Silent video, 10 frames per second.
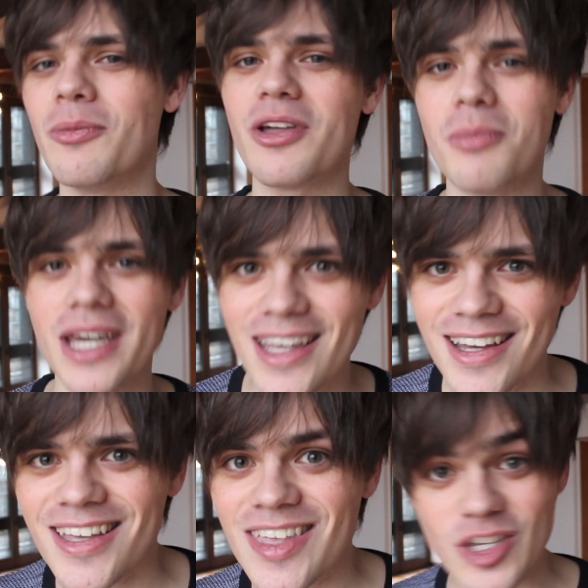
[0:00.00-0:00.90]
with me,
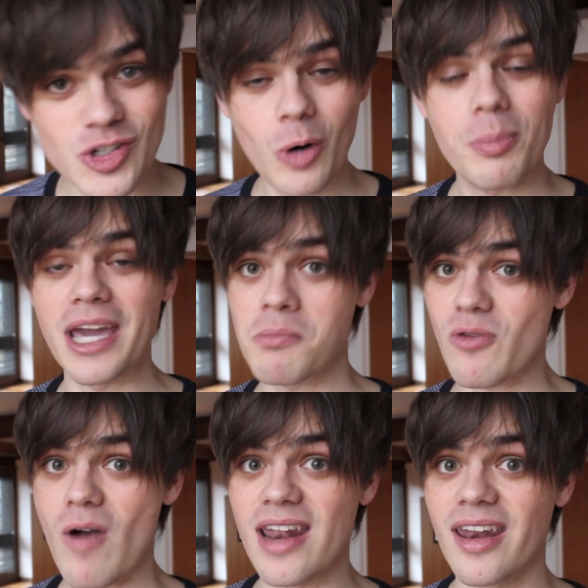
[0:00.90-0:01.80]
because you're paying my
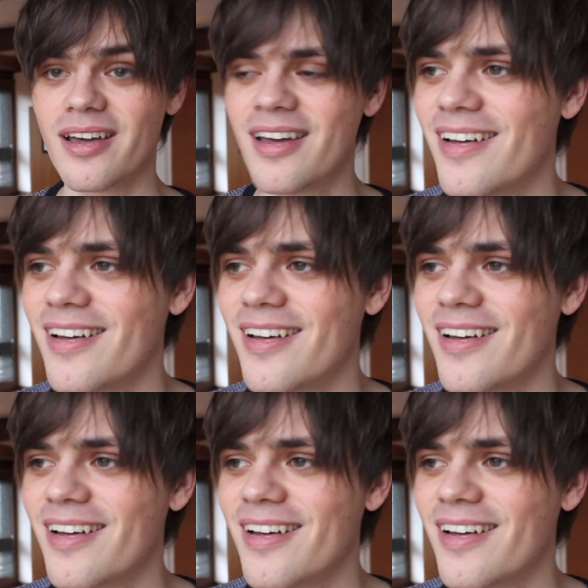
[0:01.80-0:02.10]
rent.